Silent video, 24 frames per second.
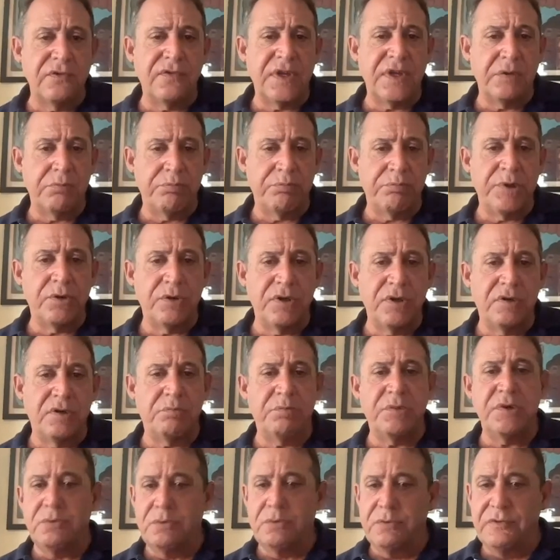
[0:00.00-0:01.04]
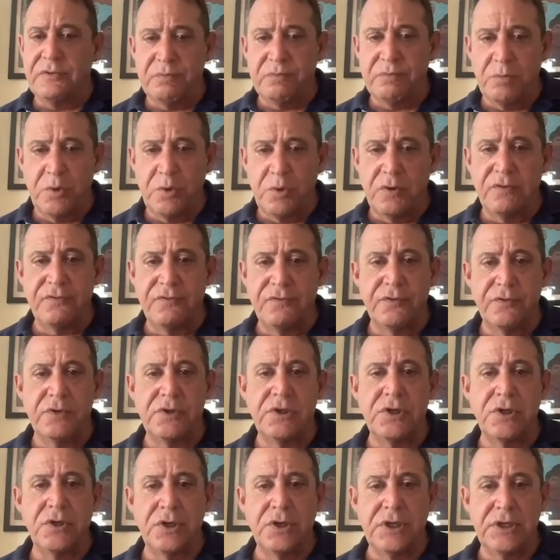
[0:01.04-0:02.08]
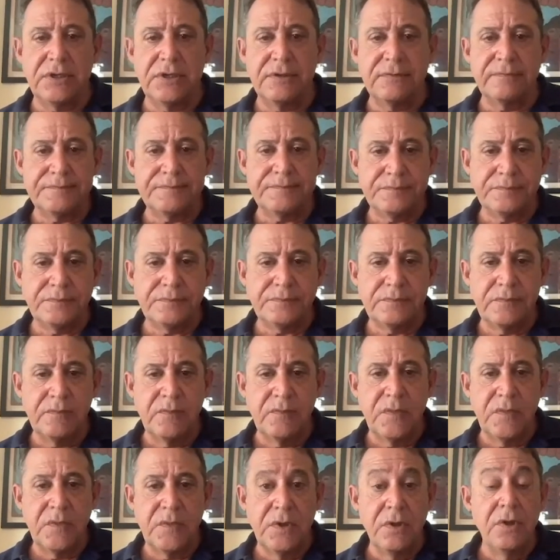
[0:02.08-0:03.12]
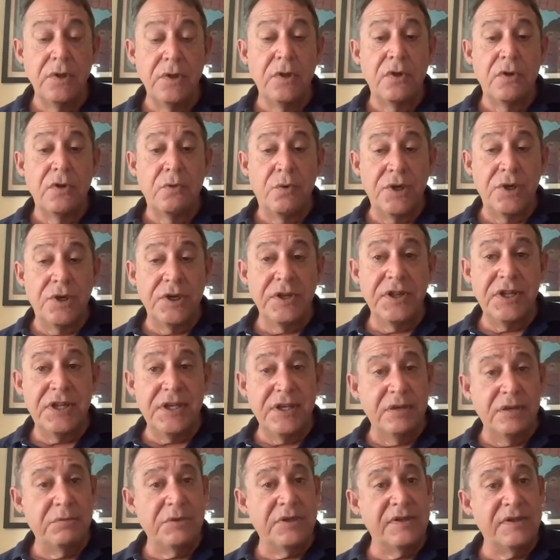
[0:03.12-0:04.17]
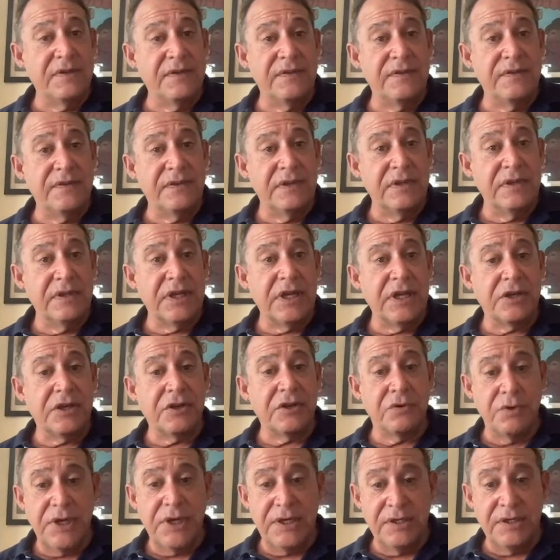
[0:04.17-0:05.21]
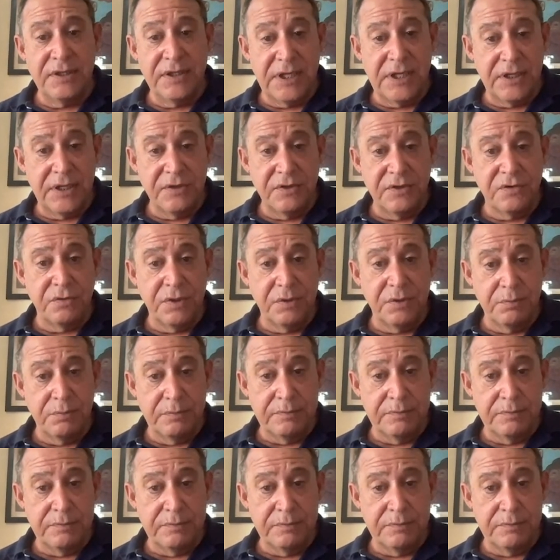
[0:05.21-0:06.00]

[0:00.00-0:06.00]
that period, but it was more for learning. One of the images I created that trip,